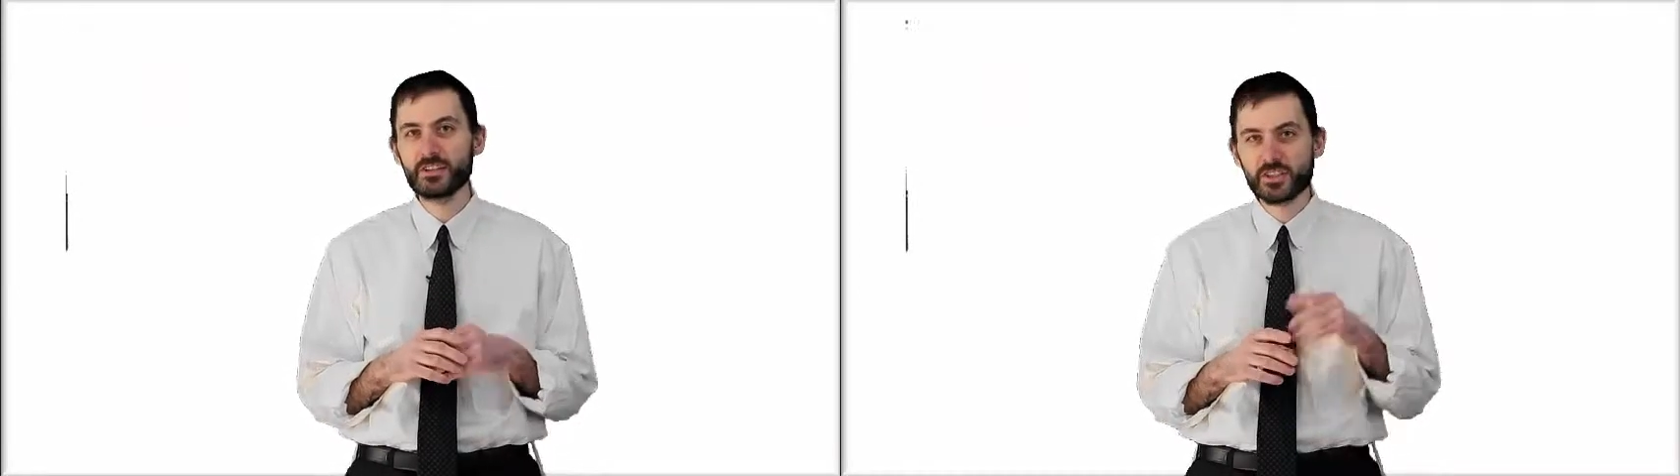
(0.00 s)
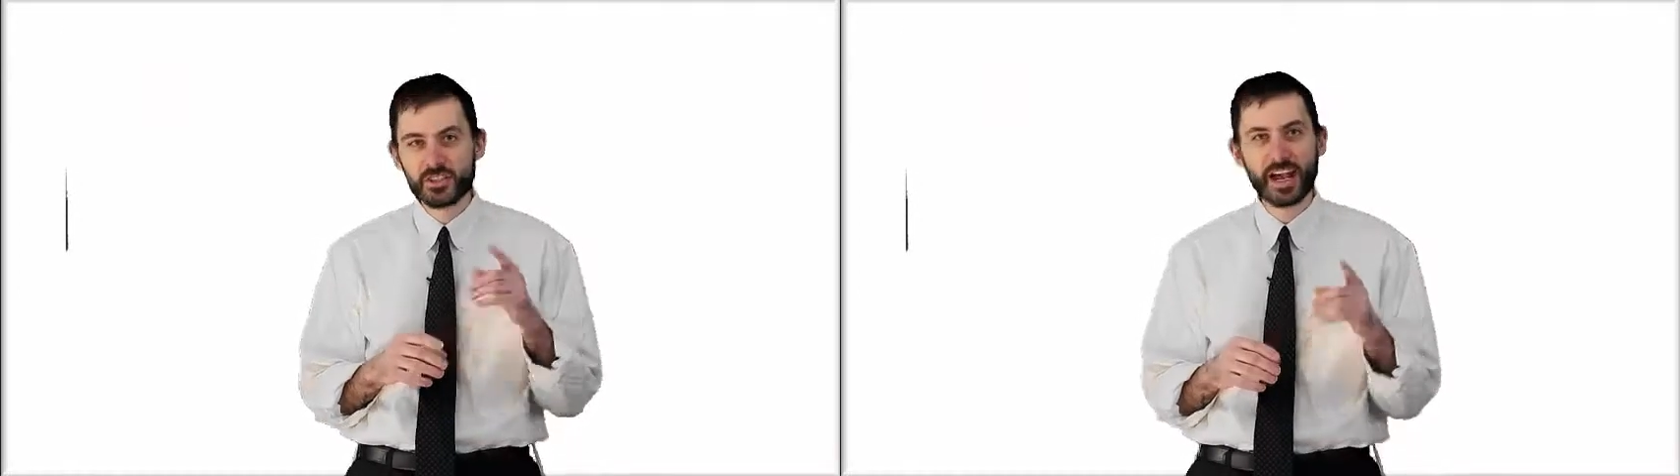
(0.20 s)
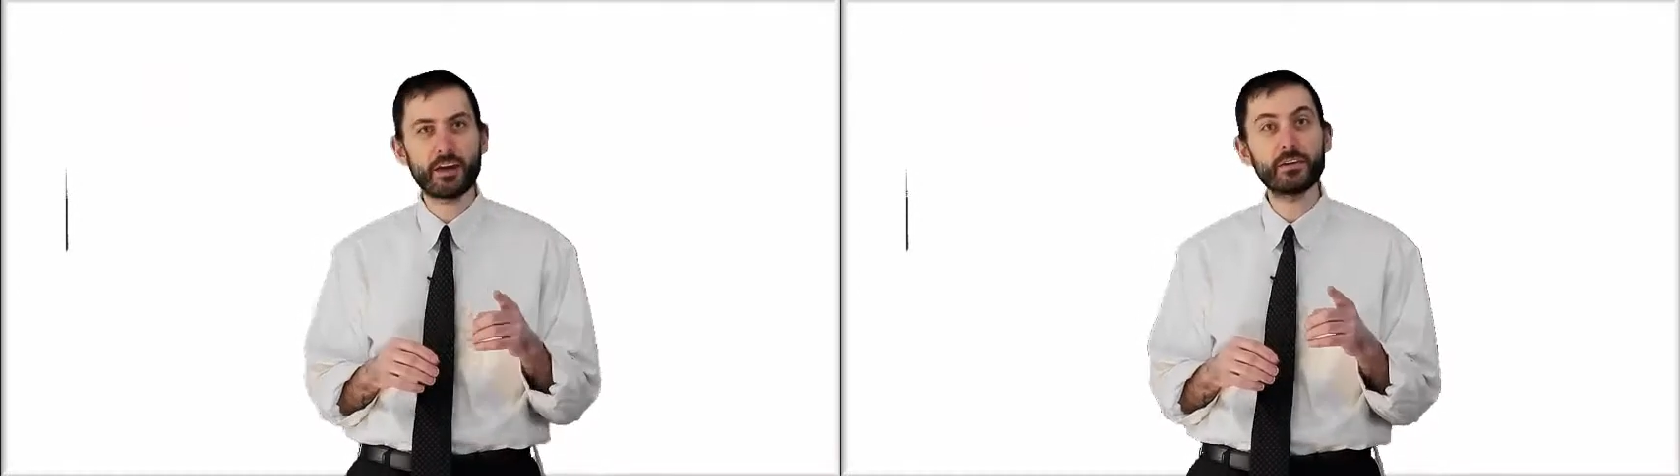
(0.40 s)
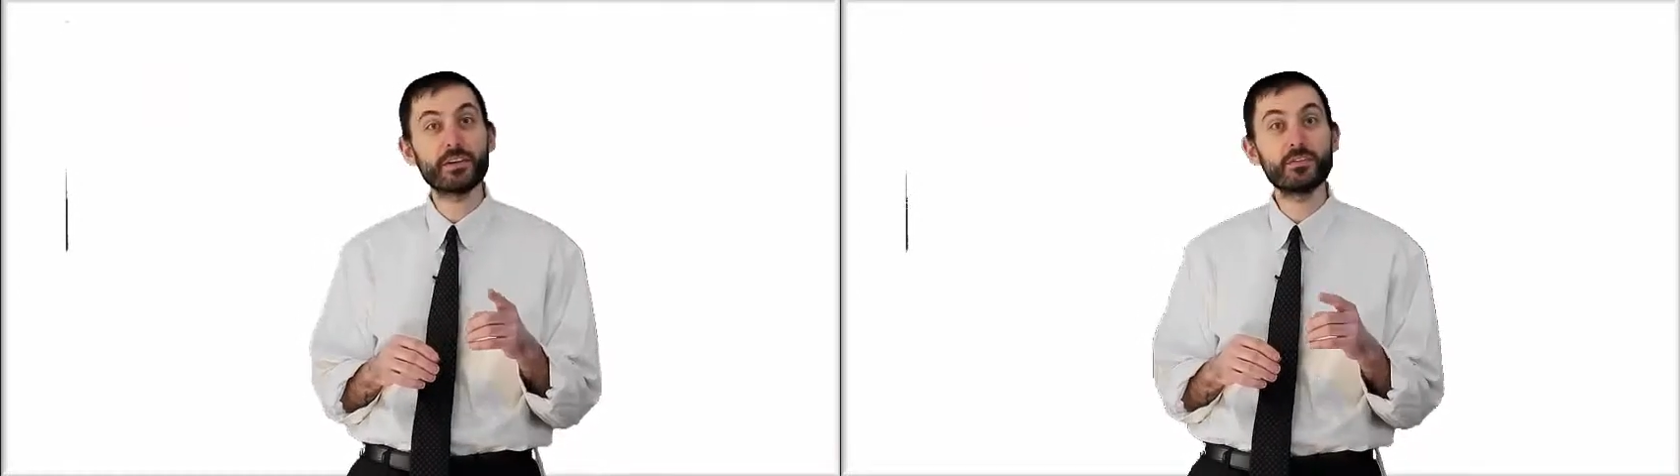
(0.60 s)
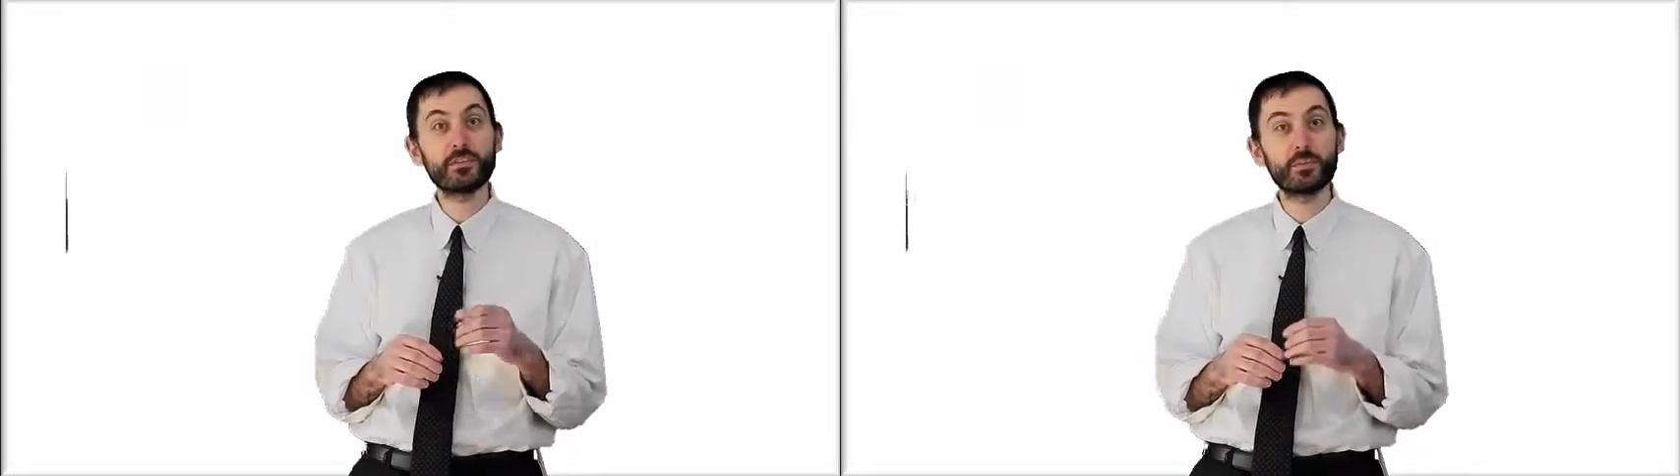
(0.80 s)
Charity
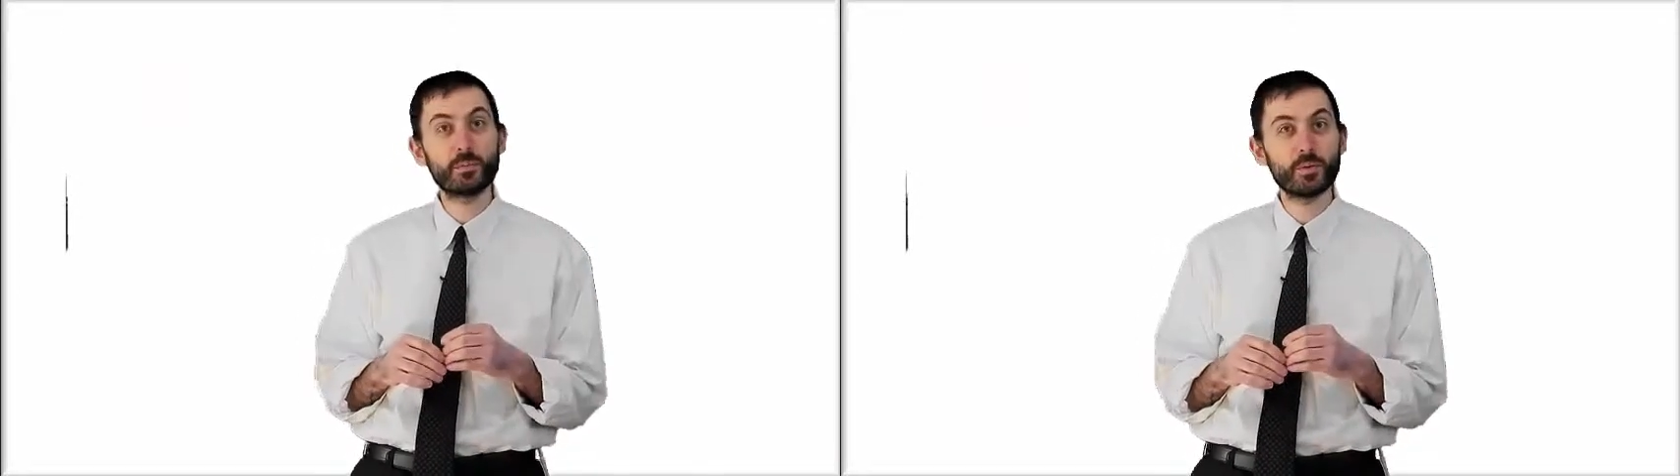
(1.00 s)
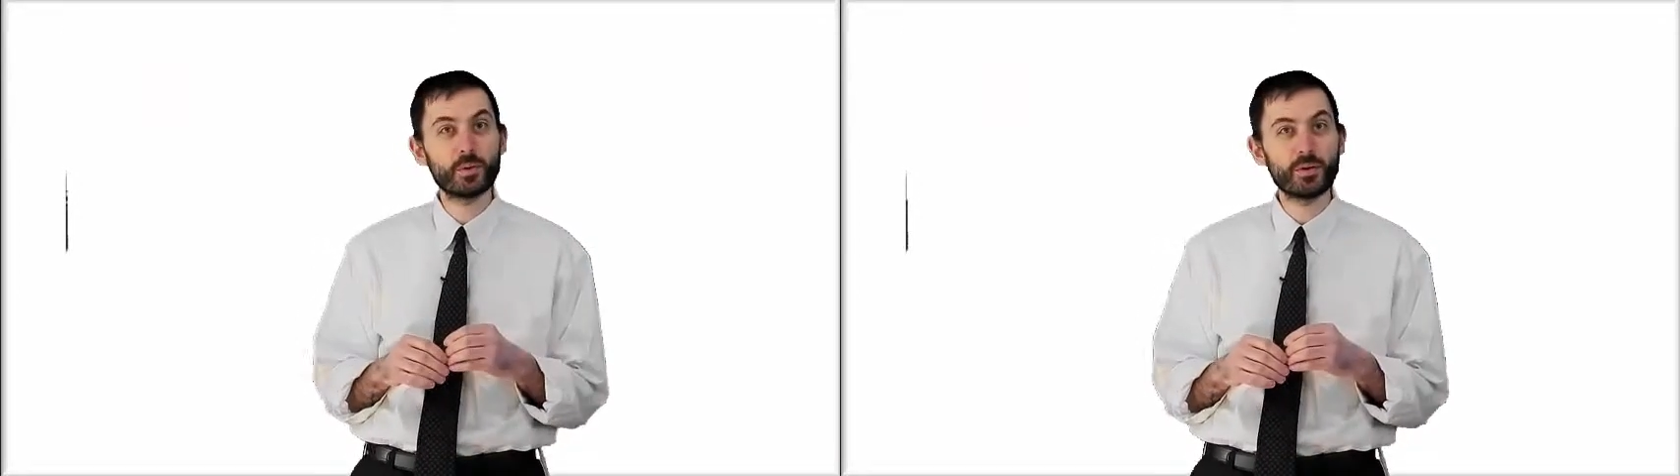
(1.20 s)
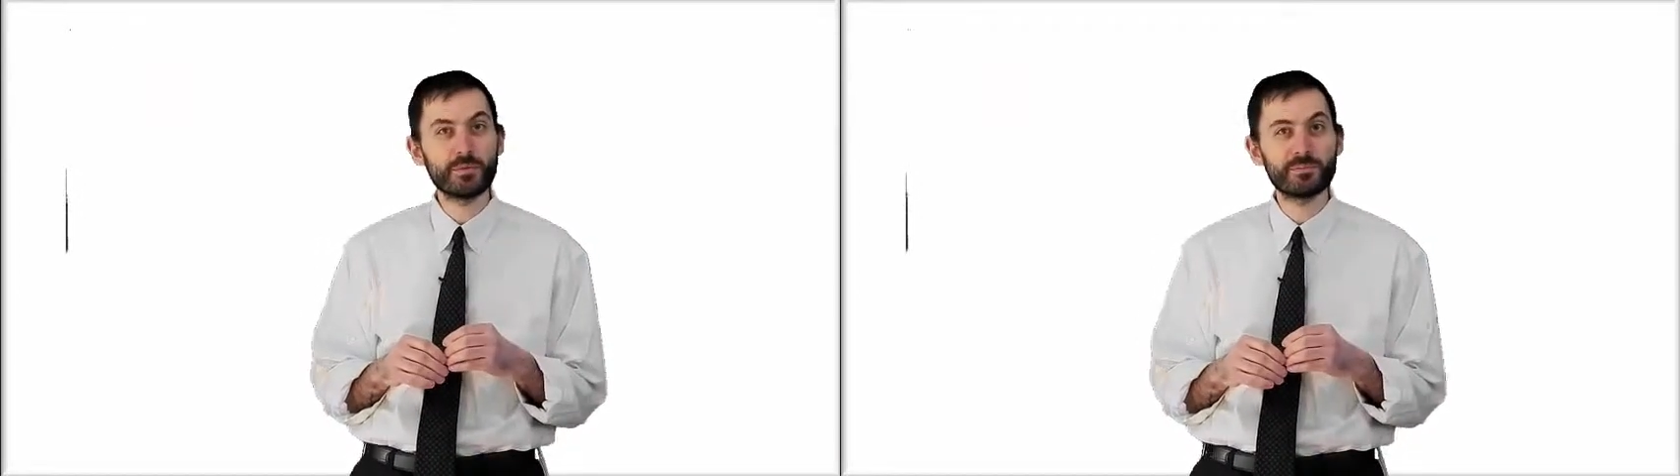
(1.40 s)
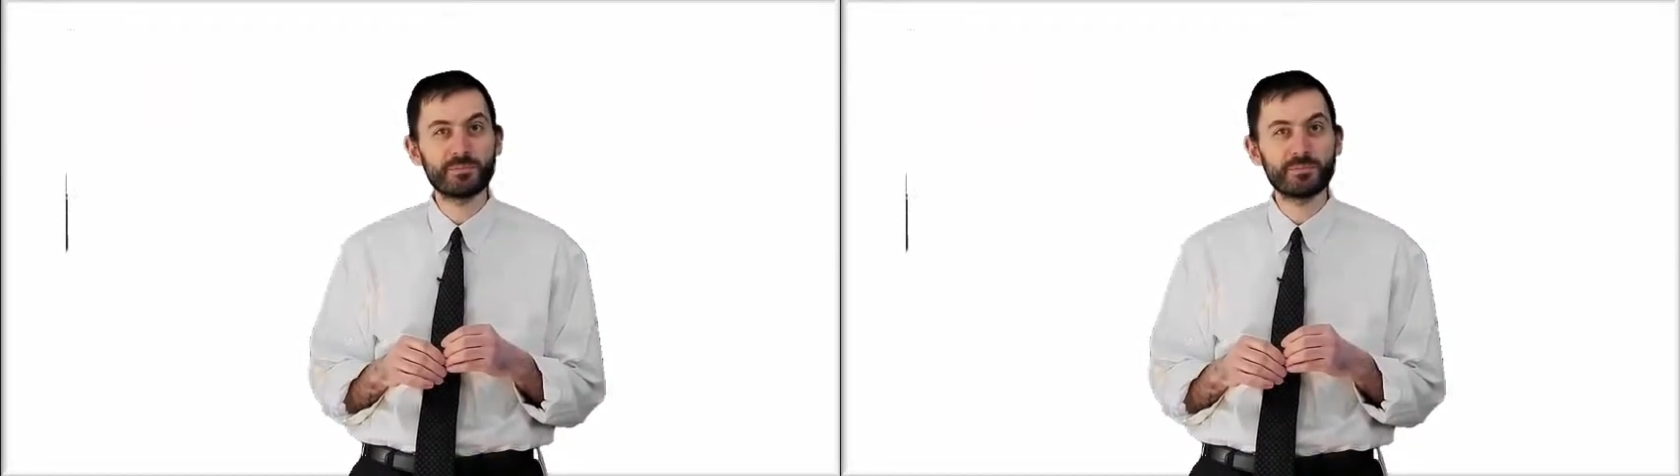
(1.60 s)
to the poor,